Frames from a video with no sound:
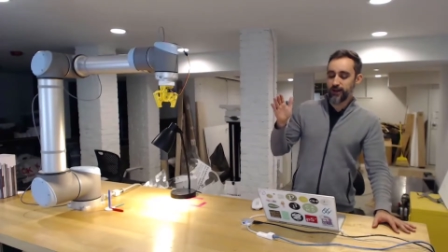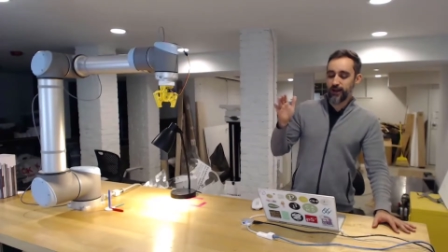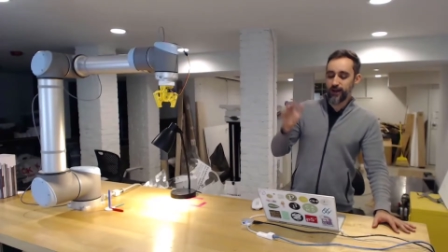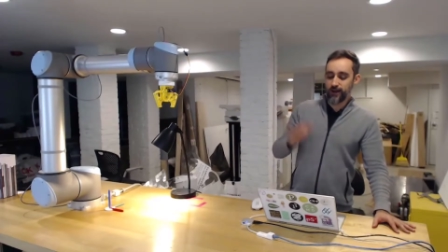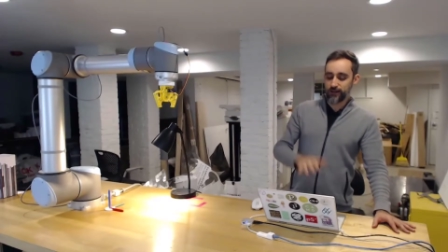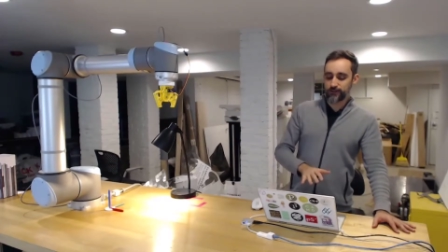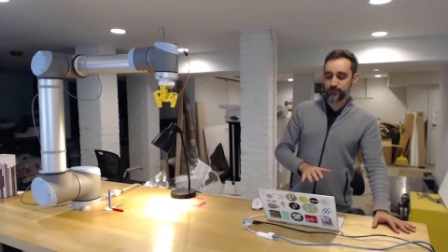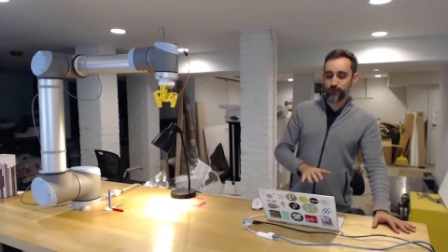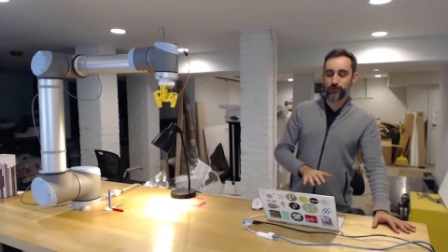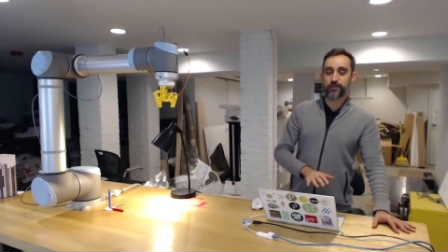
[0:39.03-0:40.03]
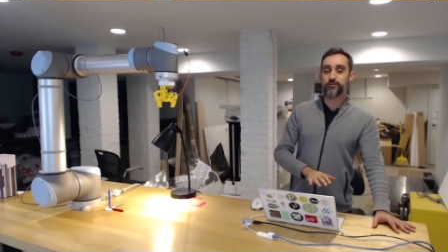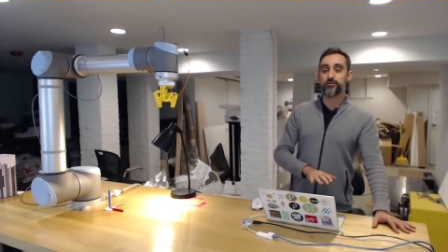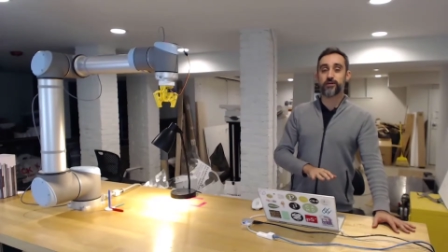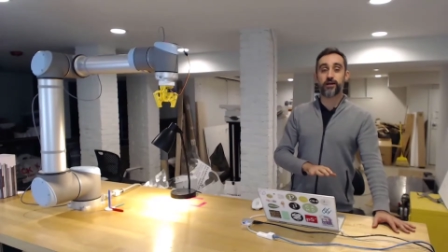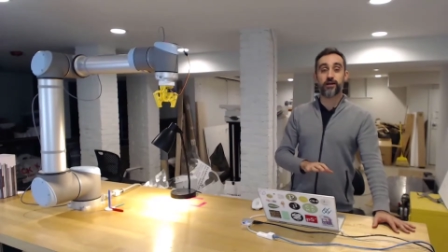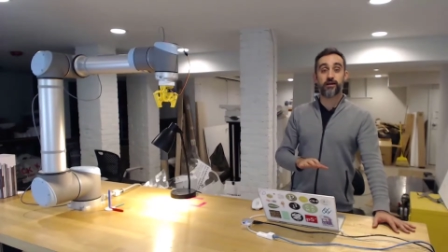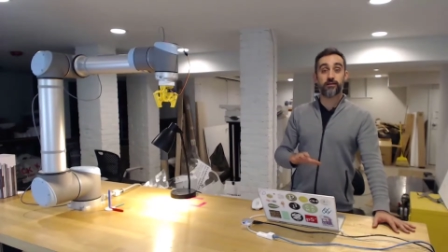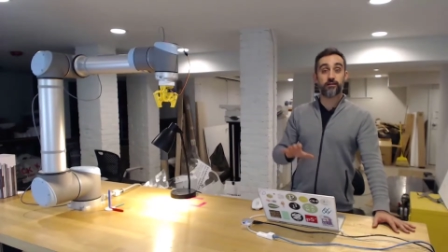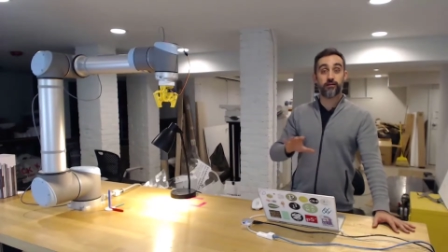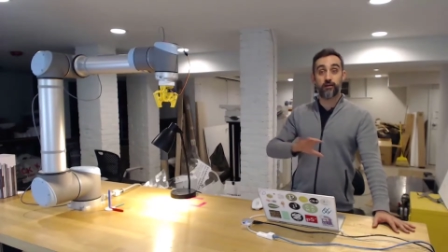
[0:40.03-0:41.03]
Uh, so that you
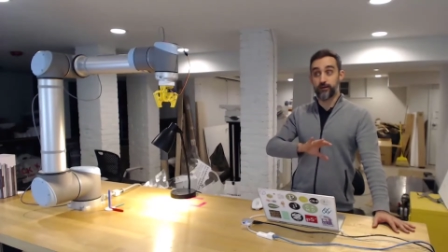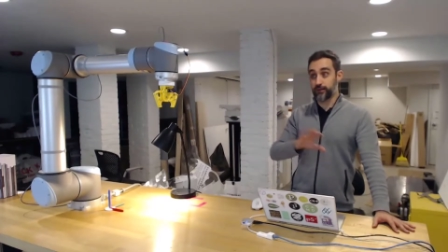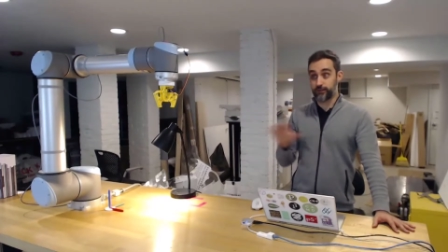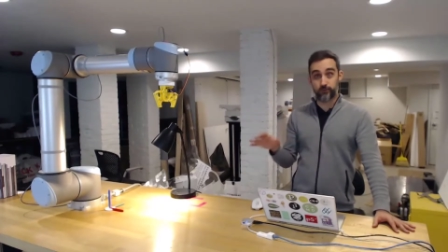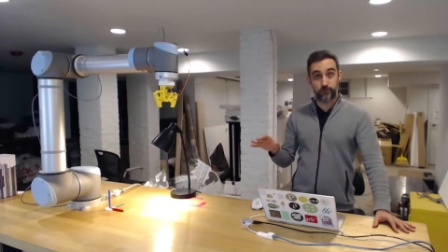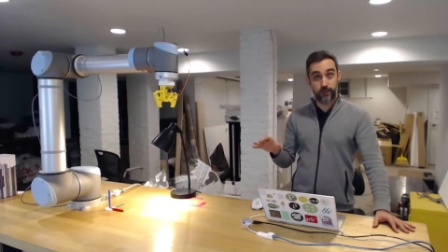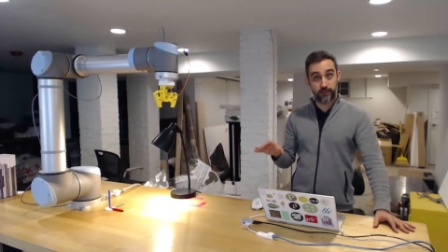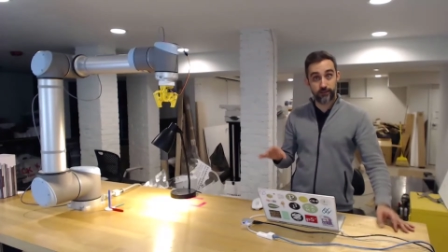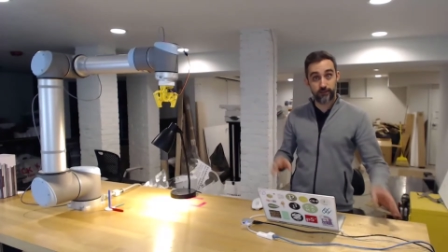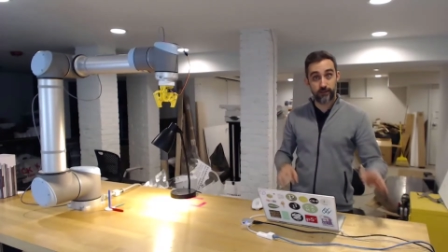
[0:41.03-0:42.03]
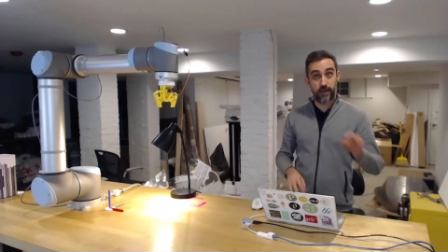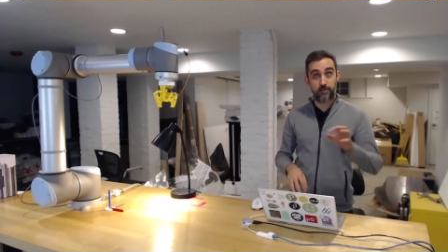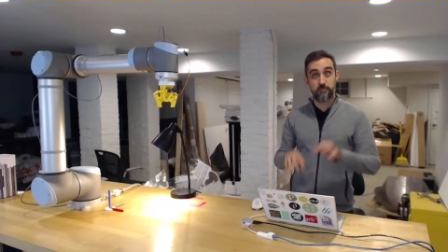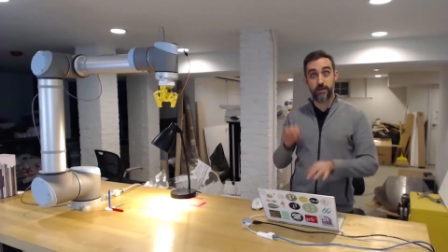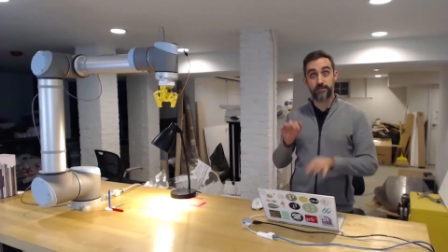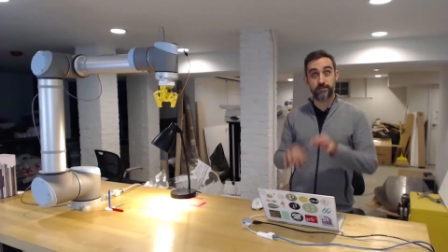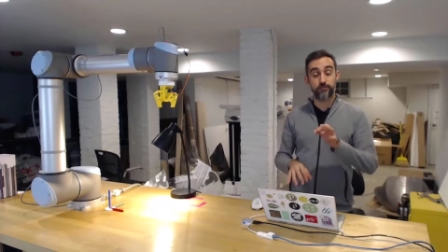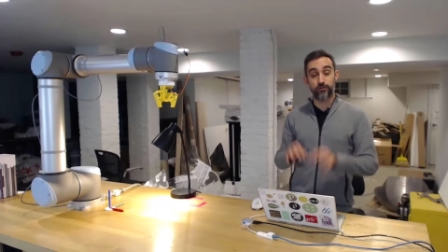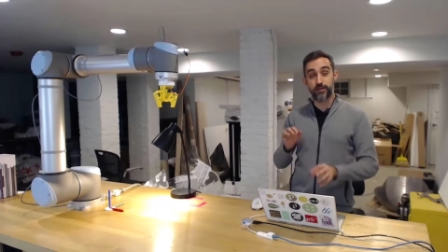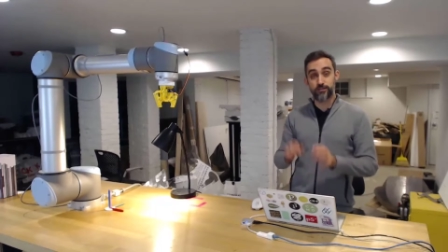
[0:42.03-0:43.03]
can connect it to Machina and make
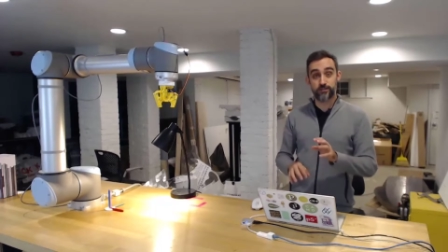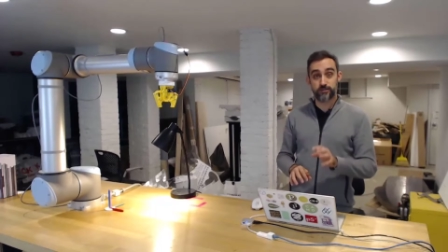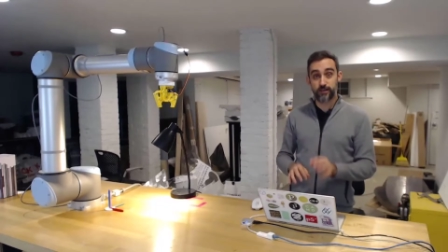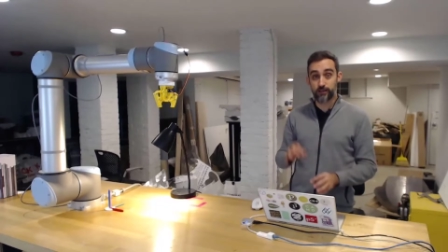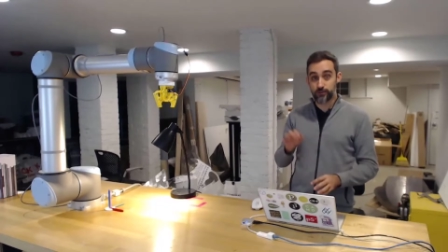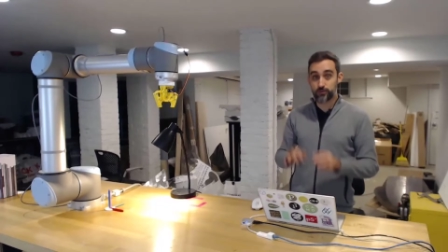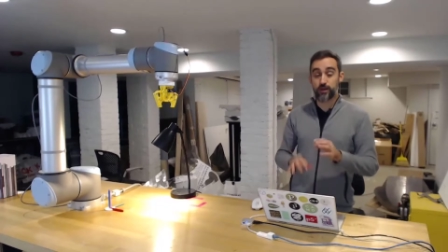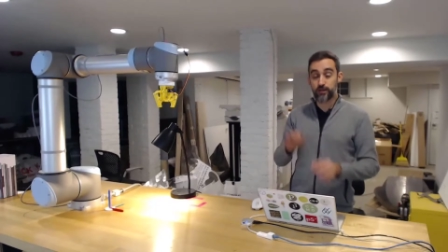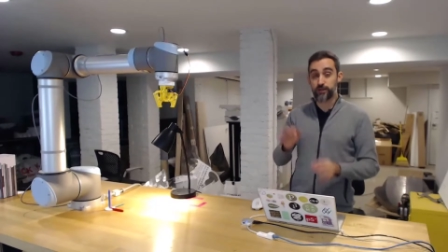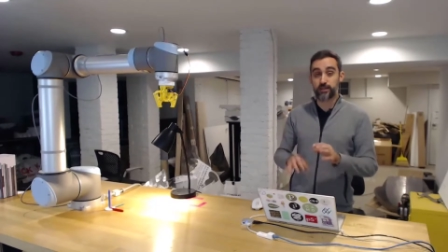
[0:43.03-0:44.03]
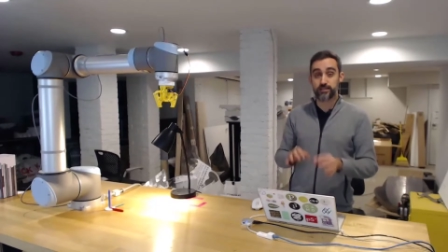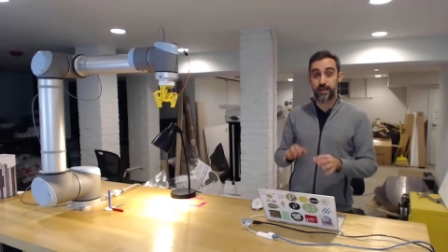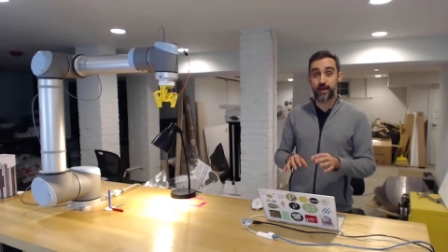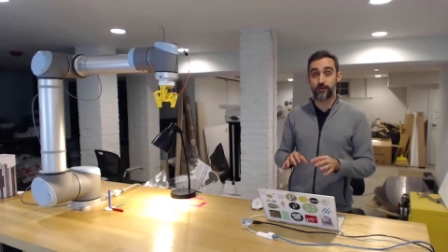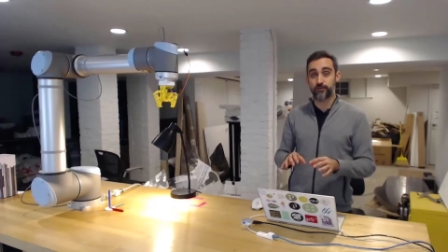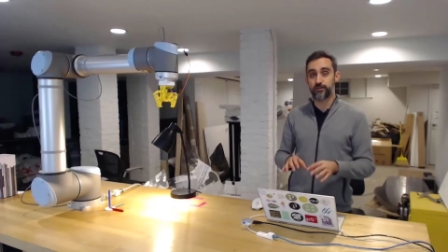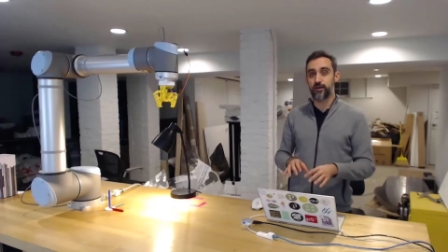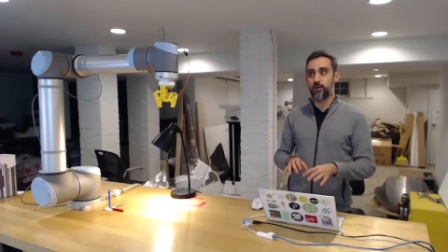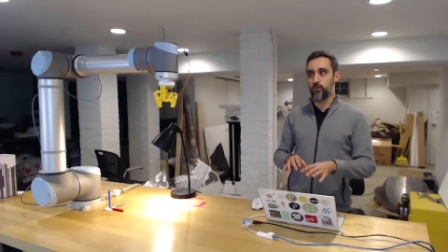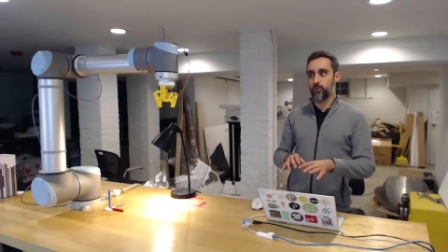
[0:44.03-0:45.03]
simulations and try things out
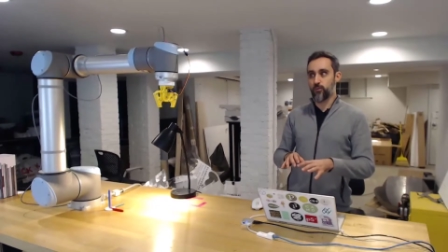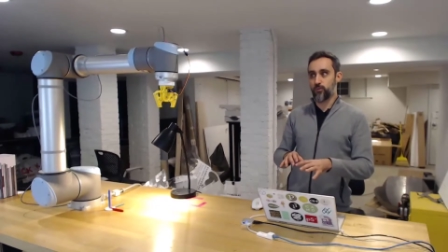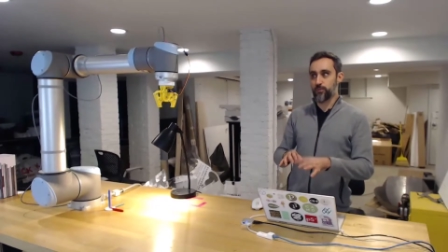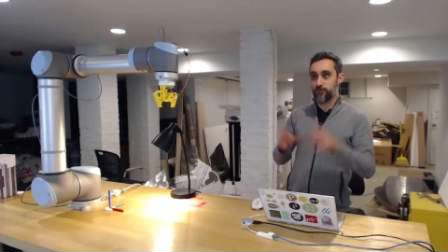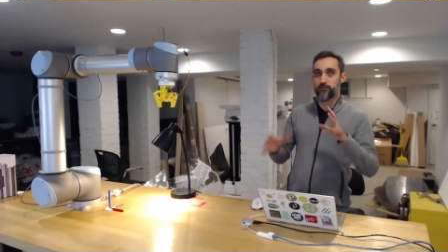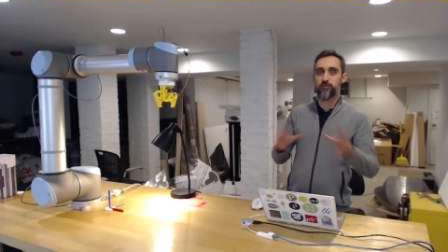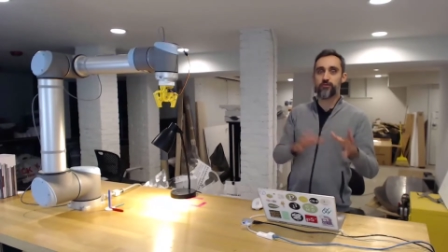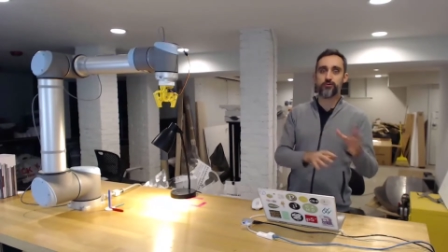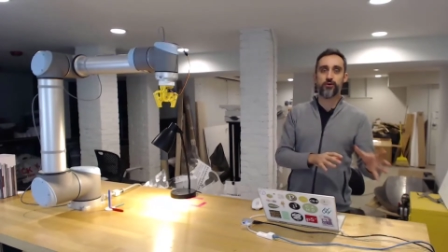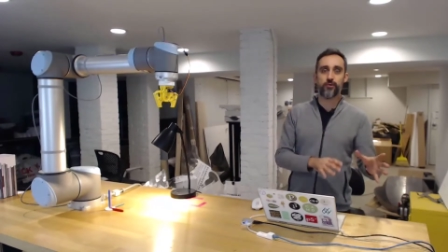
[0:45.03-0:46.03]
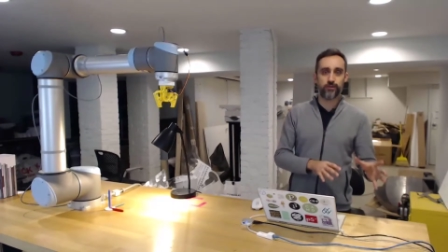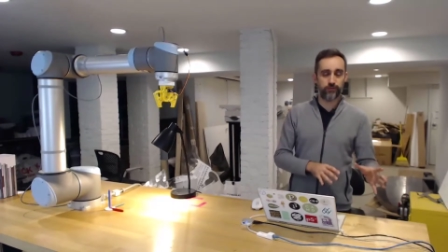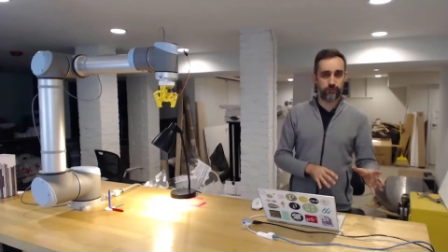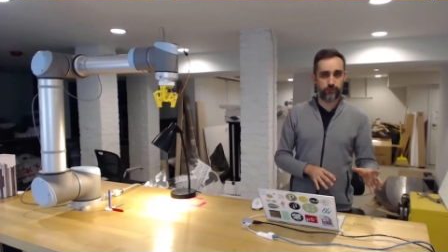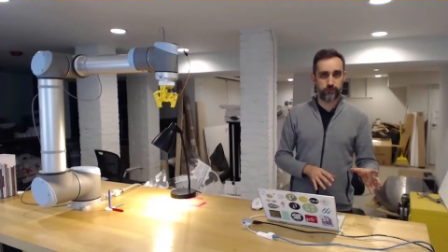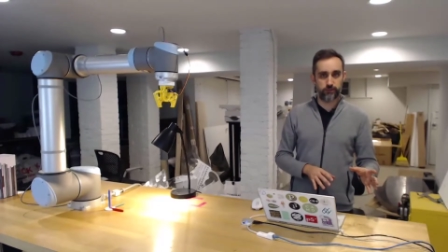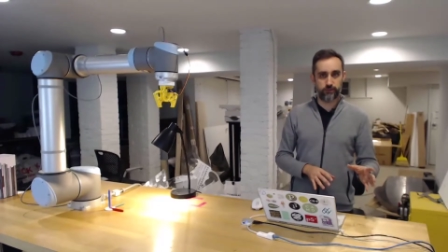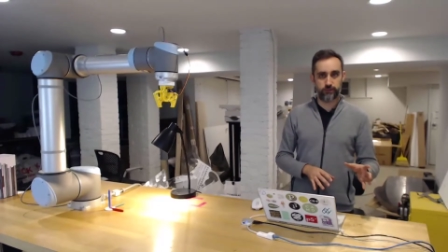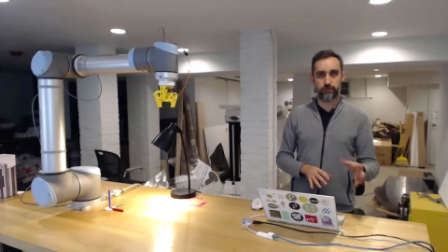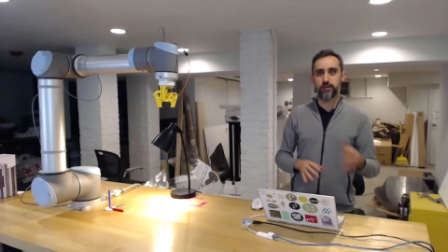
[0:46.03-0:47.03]
before you go into the real
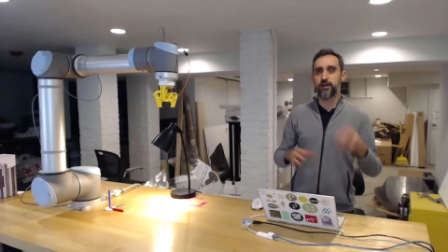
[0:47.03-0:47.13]
deal.